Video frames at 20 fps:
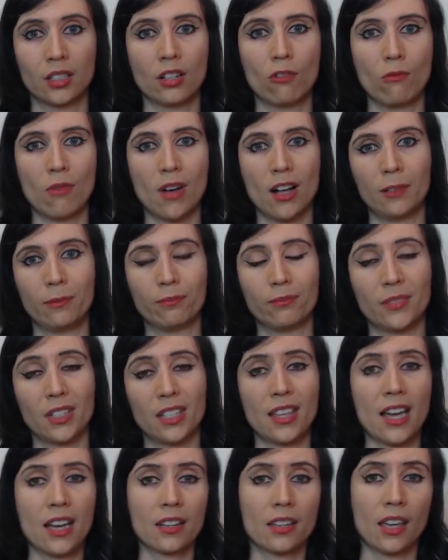Well, in
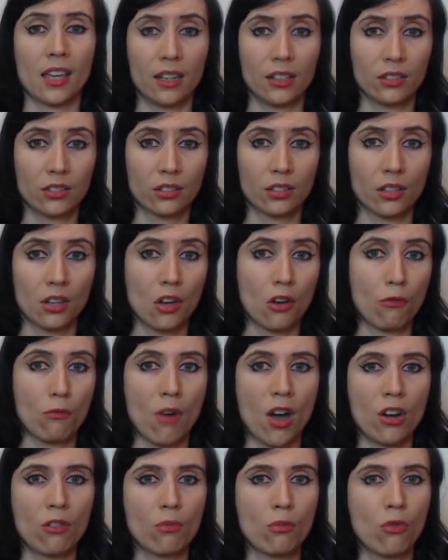that case,
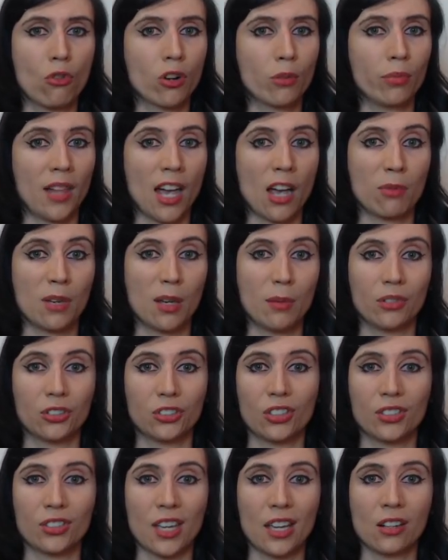why don't more Black people
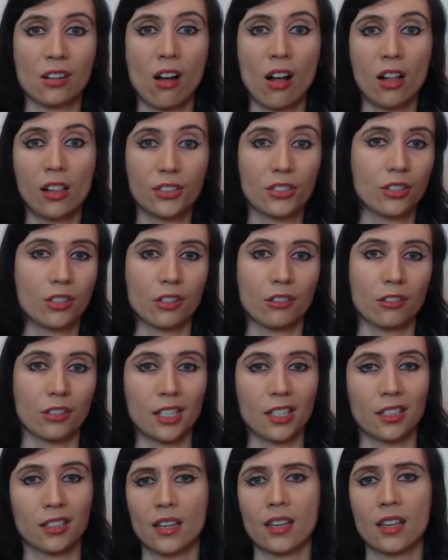just get a college
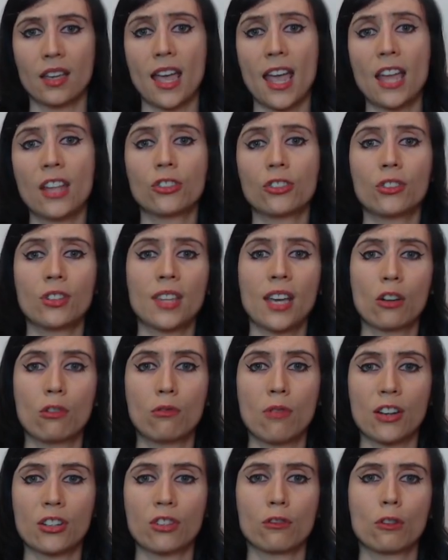degree? Answering that
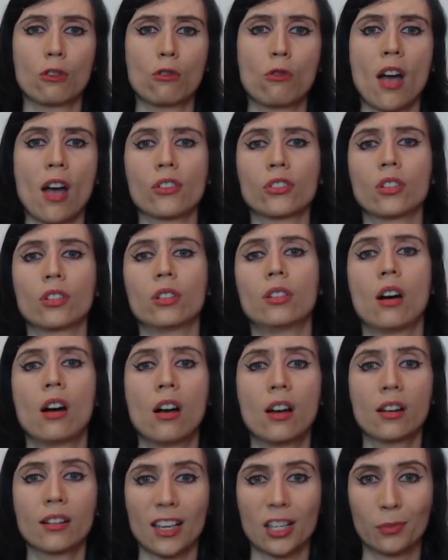question requires a
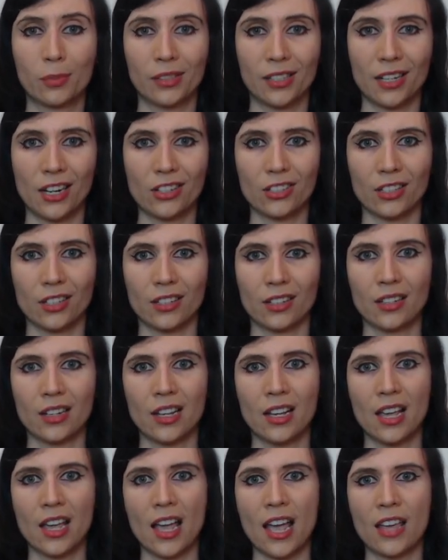long explanation,
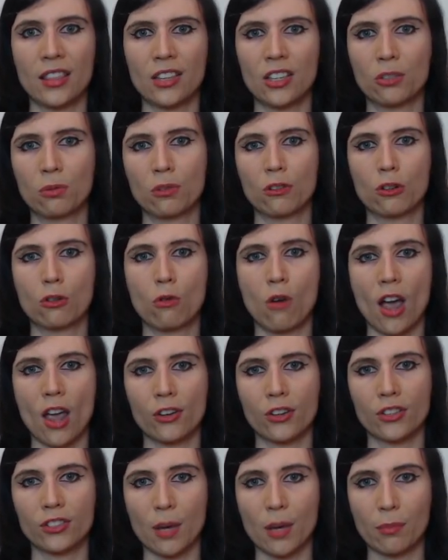and this would
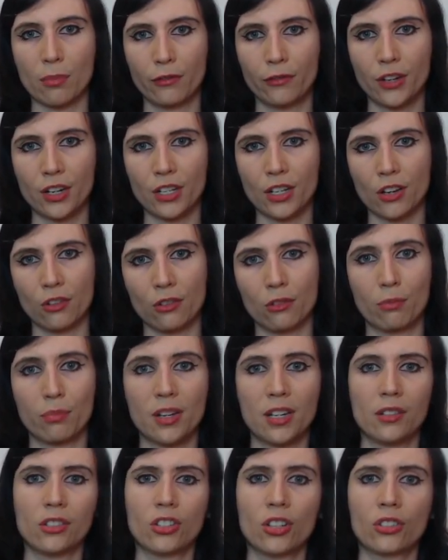require a separate video,
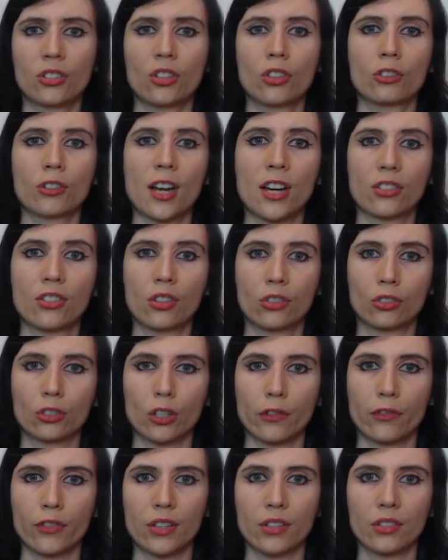but just to scratch the
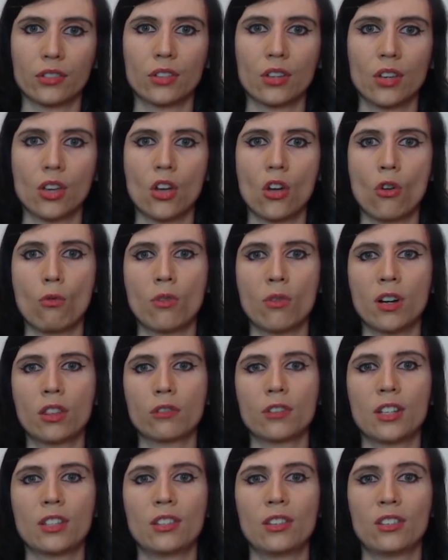surface, one of the
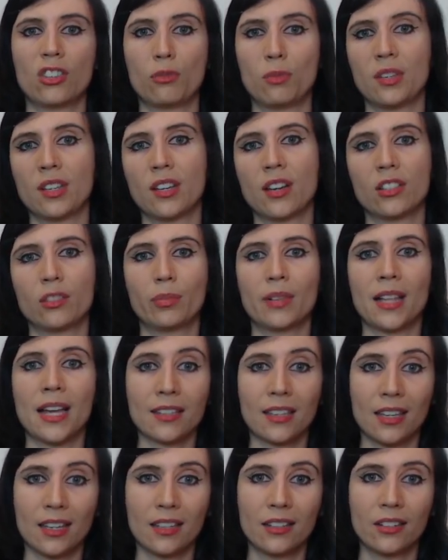reasons is because
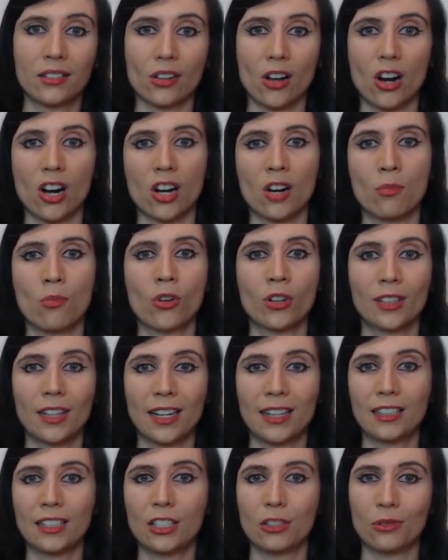Black kids are more
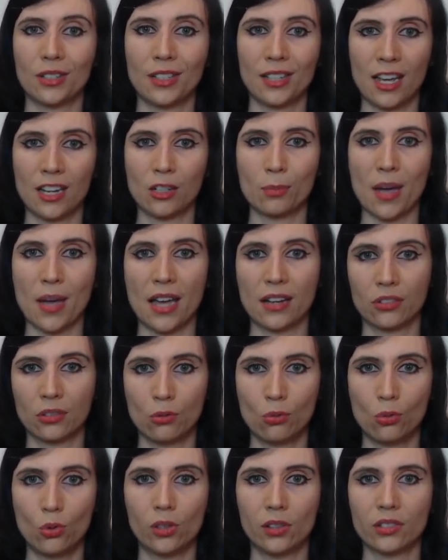likely to attend bad
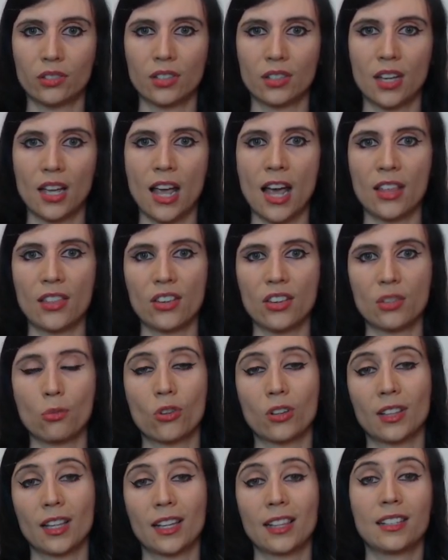schools and thus
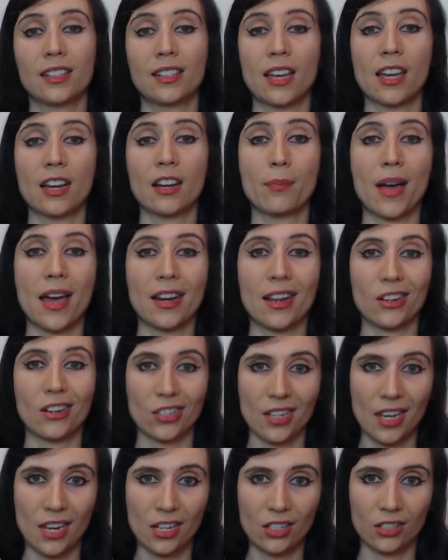more likely to get a bad
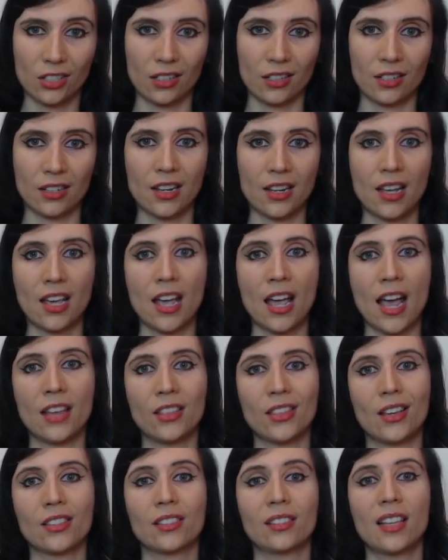education,
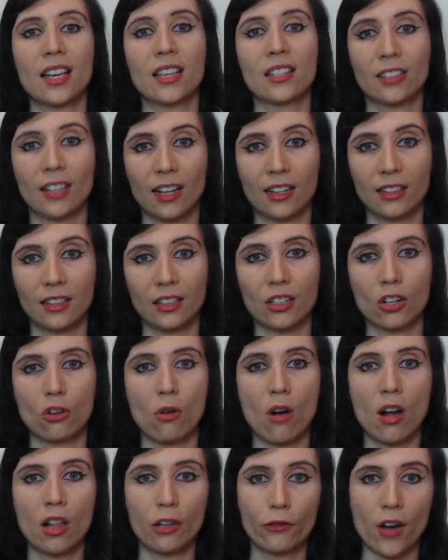and thus less likely to
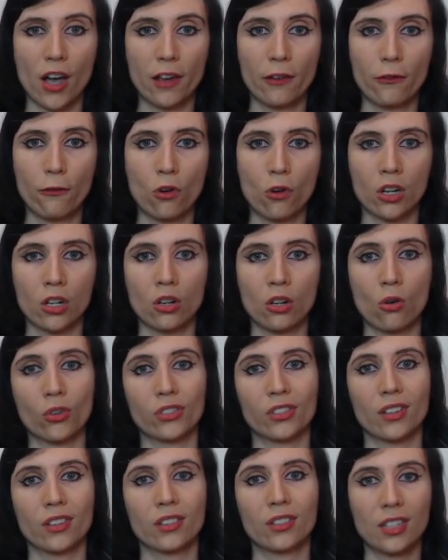qualify for or
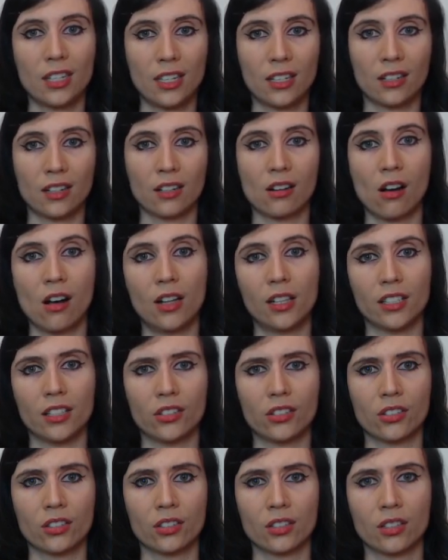succeed in
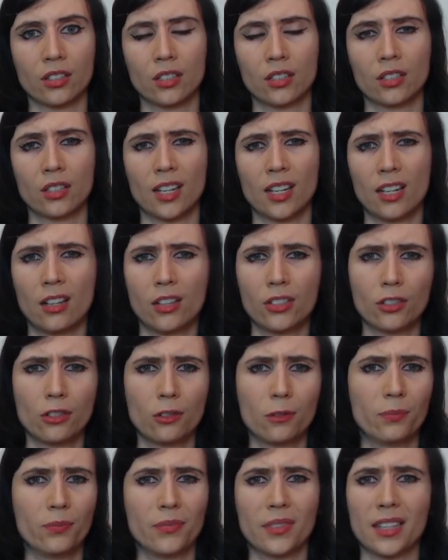college. And
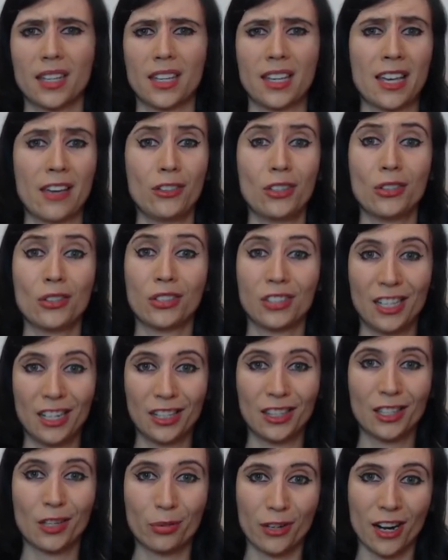also, have you
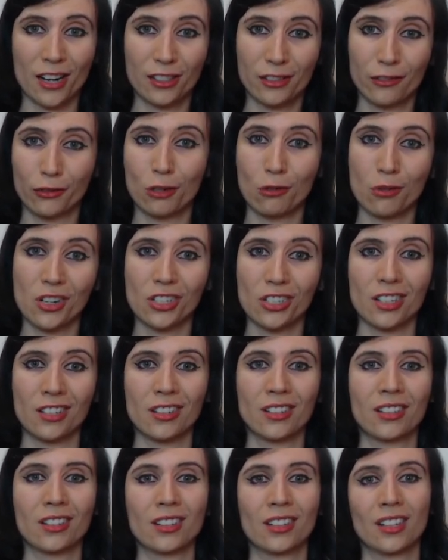seen the price of
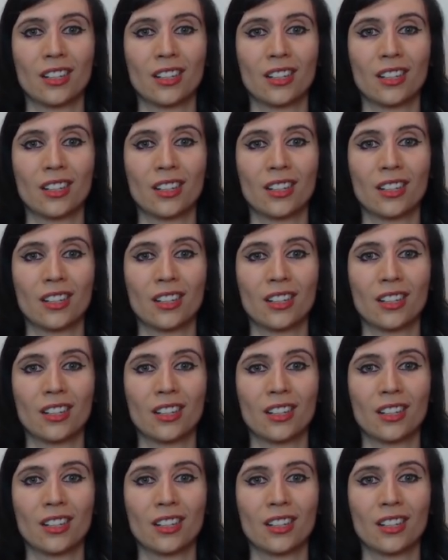tuition?